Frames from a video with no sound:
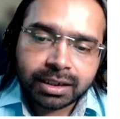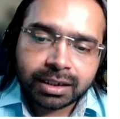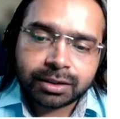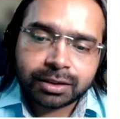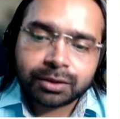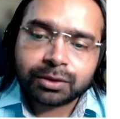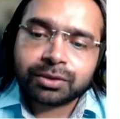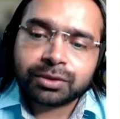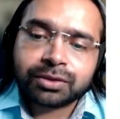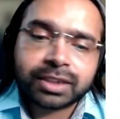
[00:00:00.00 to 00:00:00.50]

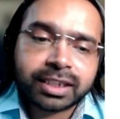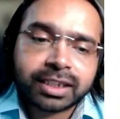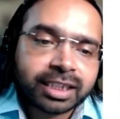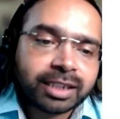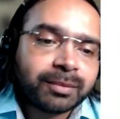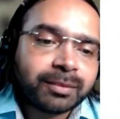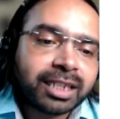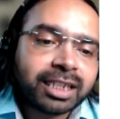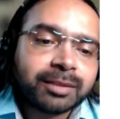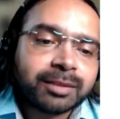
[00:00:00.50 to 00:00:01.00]
So
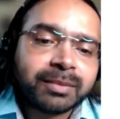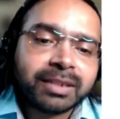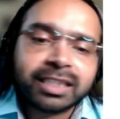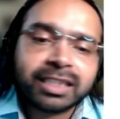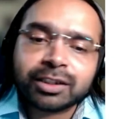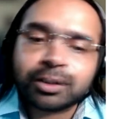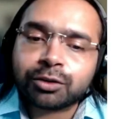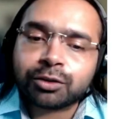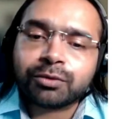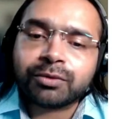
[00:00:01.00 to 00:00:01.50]
session management
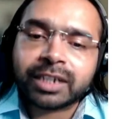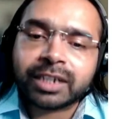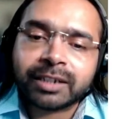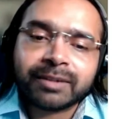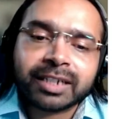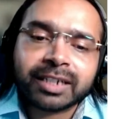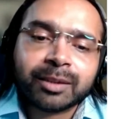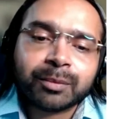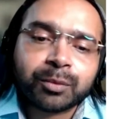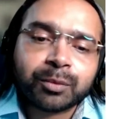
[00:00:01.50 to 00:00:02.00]
is also very,
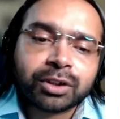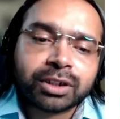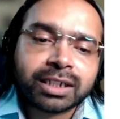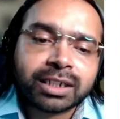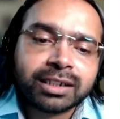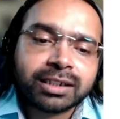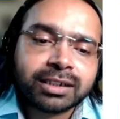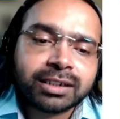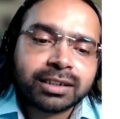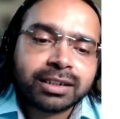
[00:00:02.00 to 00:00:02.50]
very
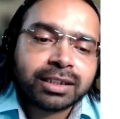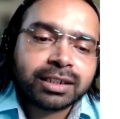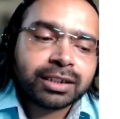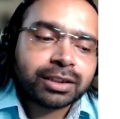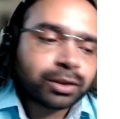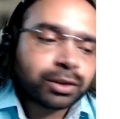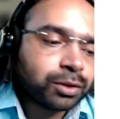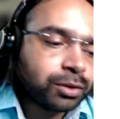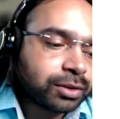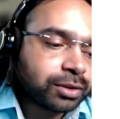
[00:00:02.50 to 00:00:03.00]
important.
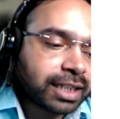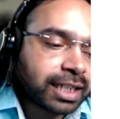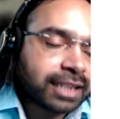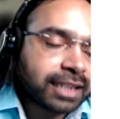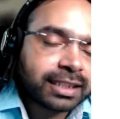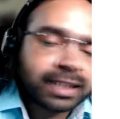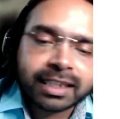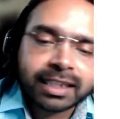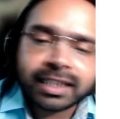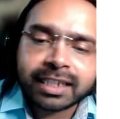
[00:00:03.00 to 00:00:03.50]
So you can
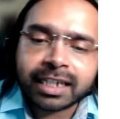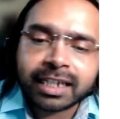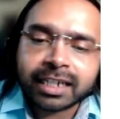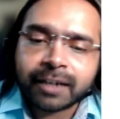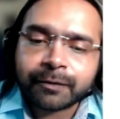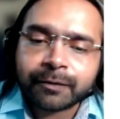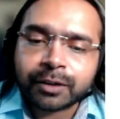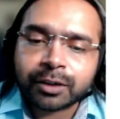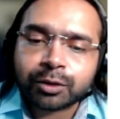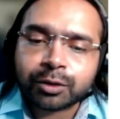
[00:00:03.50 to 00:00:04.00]
set that
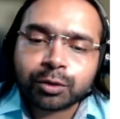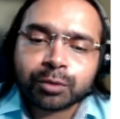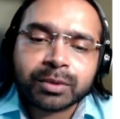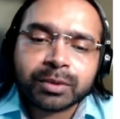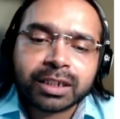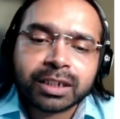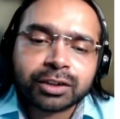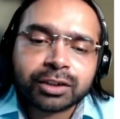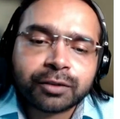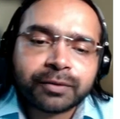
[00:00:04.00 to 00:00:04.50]
after 2
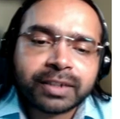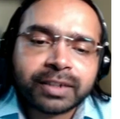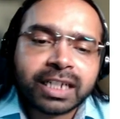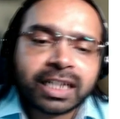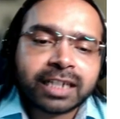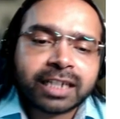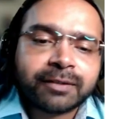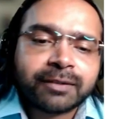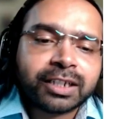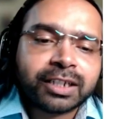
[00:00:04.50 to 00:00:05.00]
minutes of
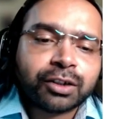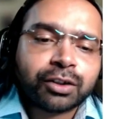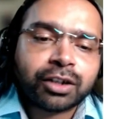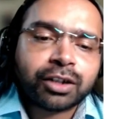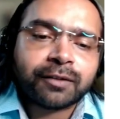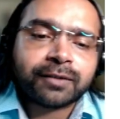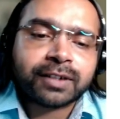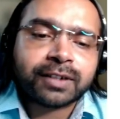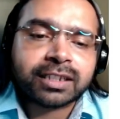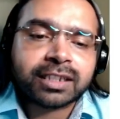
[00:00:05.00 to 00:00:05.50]
inactivity or
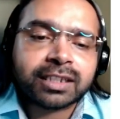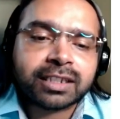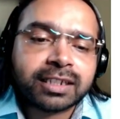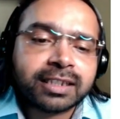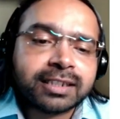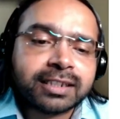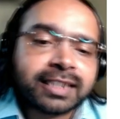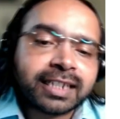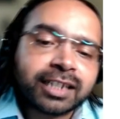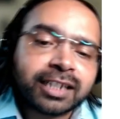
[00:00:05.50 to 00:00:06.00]
after
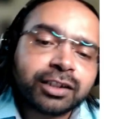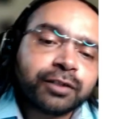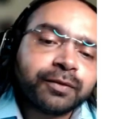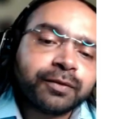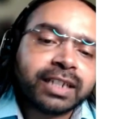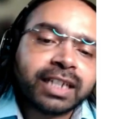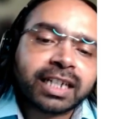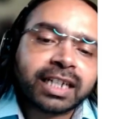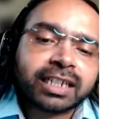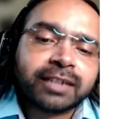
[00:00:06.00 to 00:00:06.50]
30 seconds of
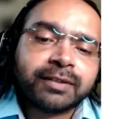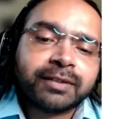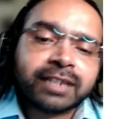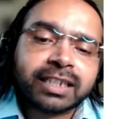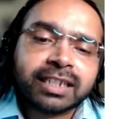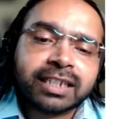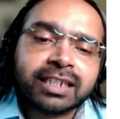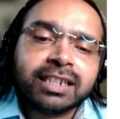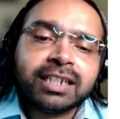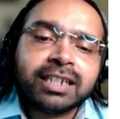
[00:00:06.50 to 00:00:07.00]

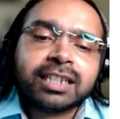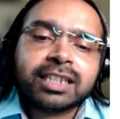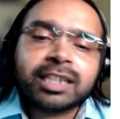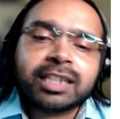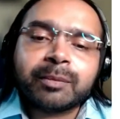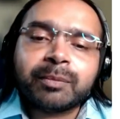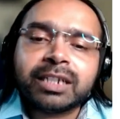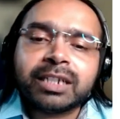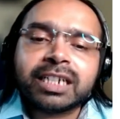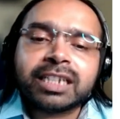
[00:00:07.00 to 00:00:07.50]
inactivity, the
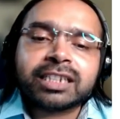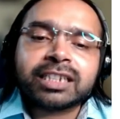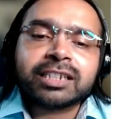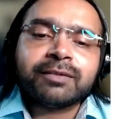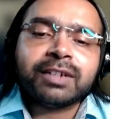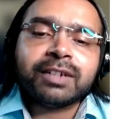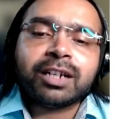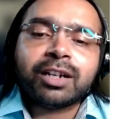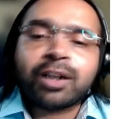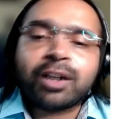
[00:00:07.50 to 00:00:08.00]

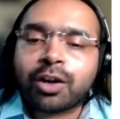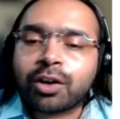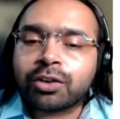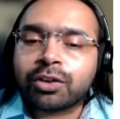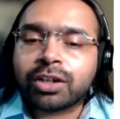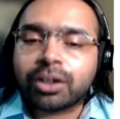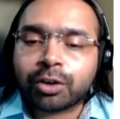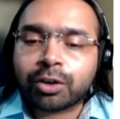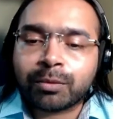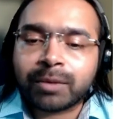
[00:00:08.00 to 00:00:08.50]
application will log
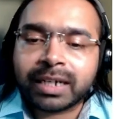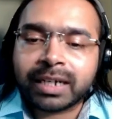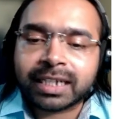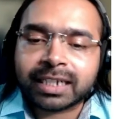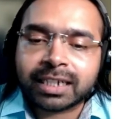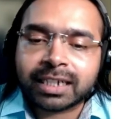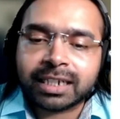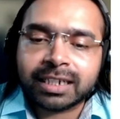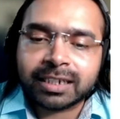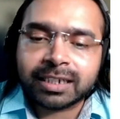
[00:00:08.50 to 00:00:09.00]
out
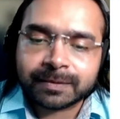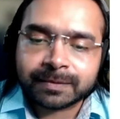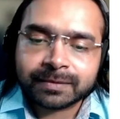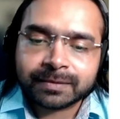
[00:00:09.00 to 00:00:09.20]
automatically.